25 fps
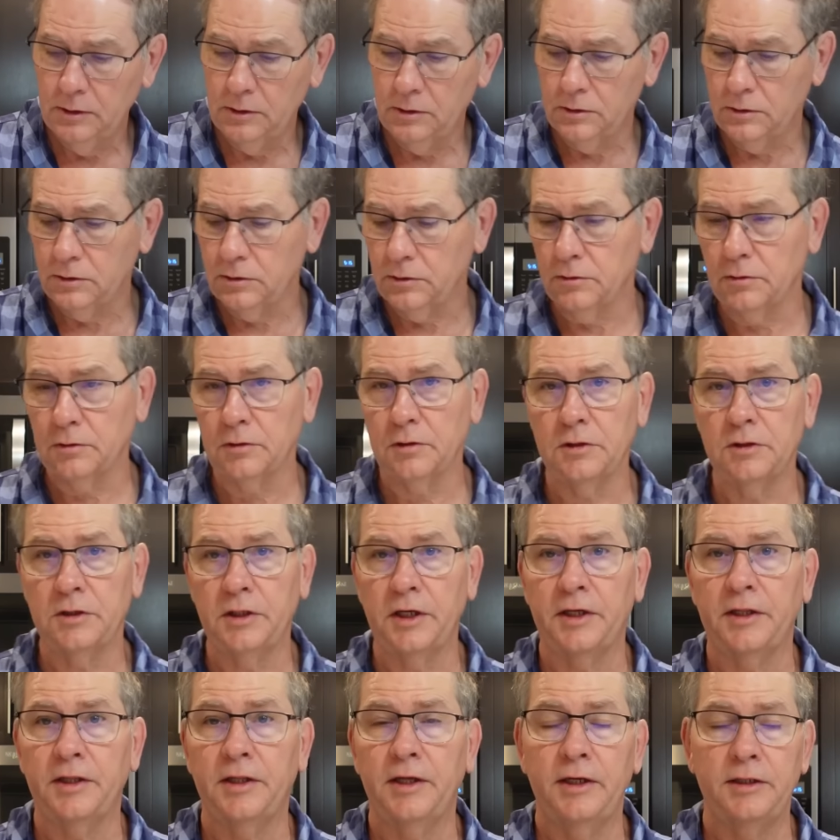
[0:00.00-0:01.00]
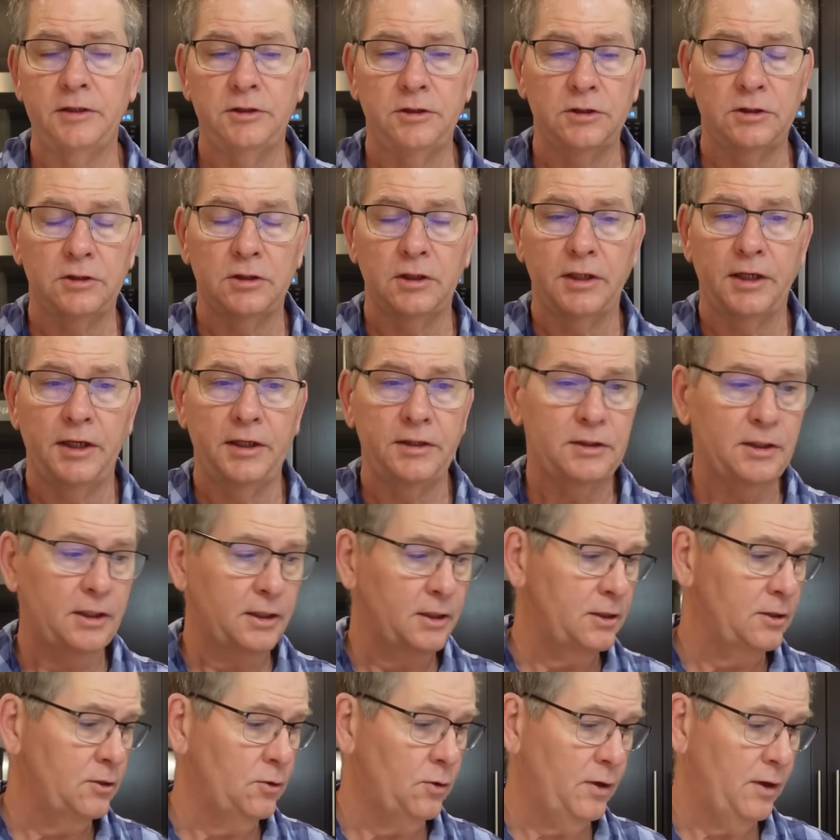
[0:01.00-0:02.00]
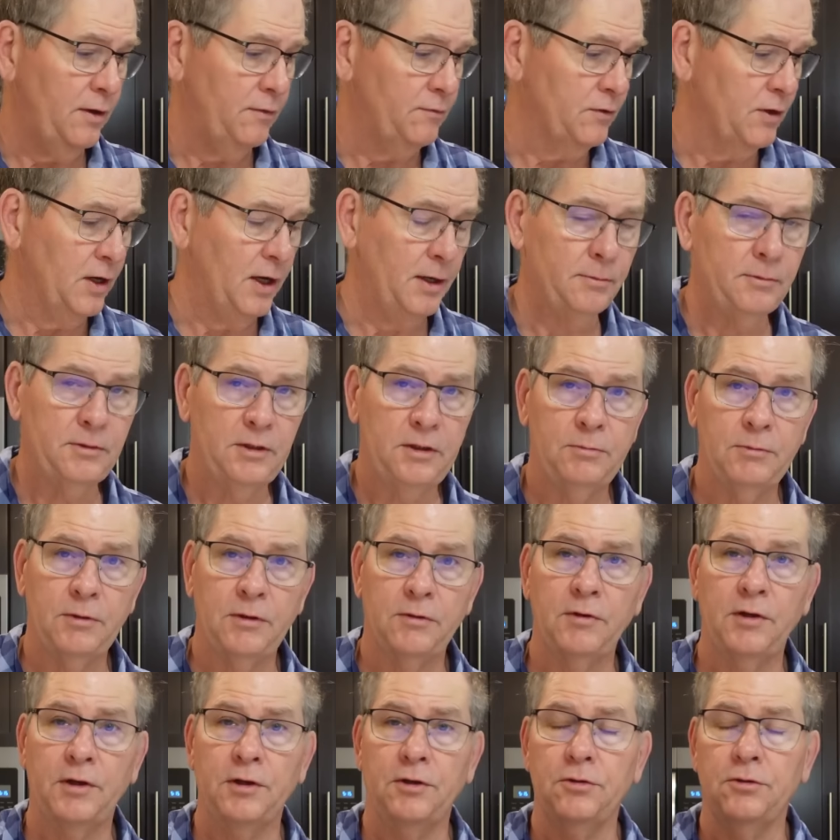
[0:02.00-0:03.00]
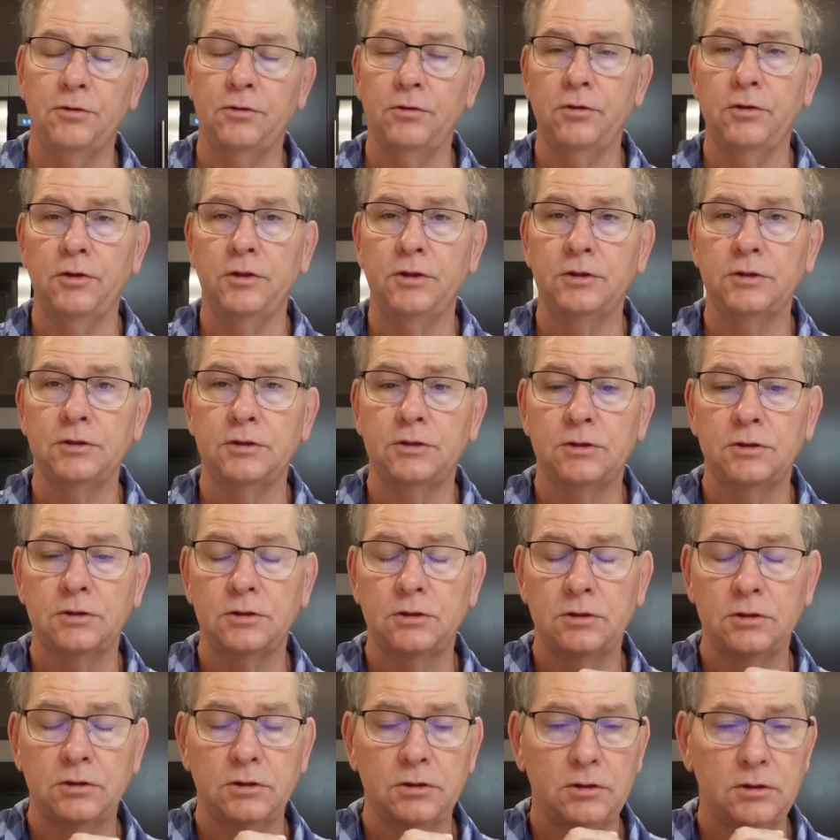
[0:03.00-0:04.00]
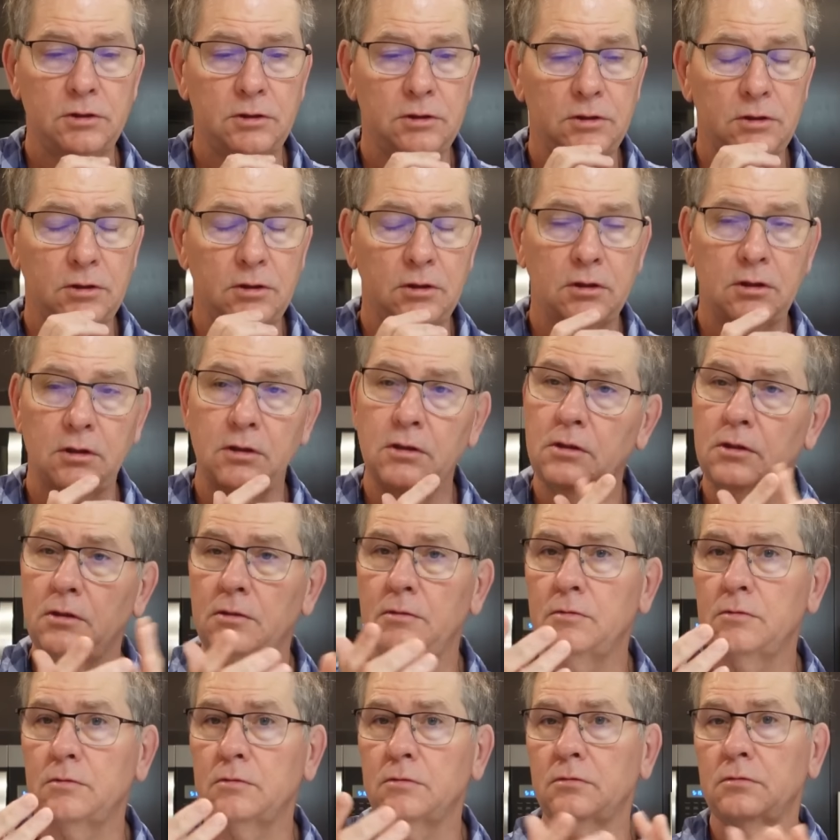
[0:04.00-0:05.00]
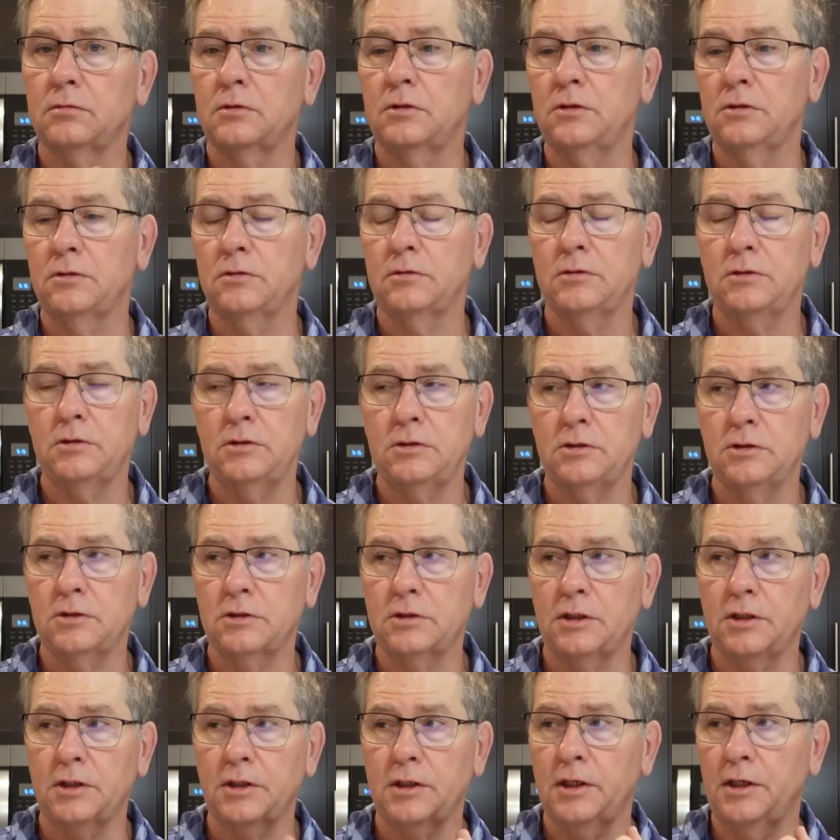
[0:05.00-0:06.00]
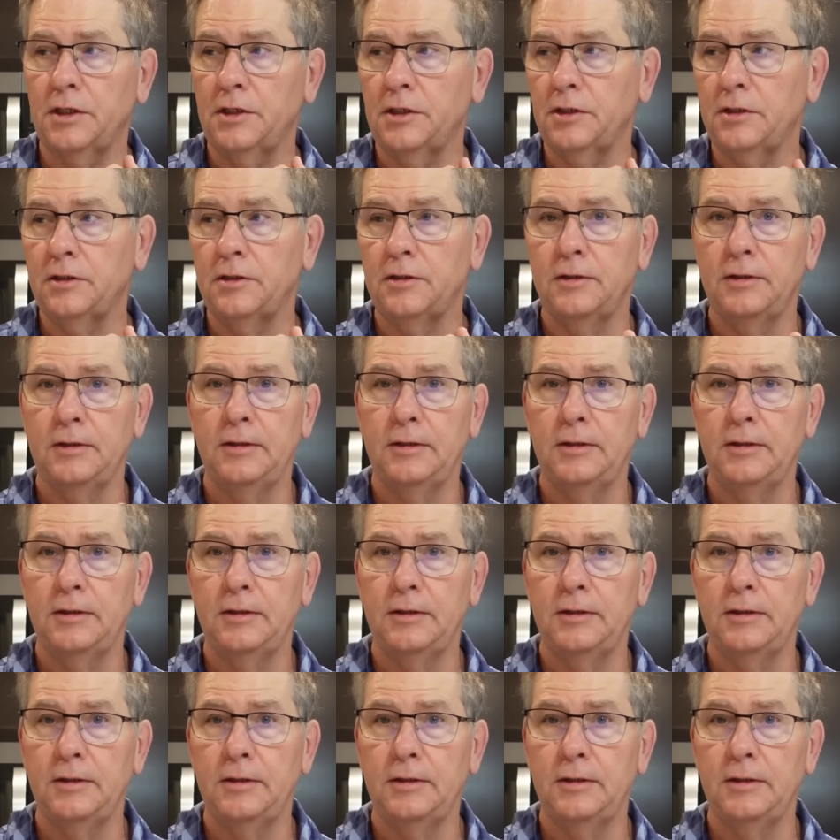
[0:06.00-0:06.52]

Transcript: So I'm gonna take that just in case I don't have time to eat my regular lunch. You just gotta kind of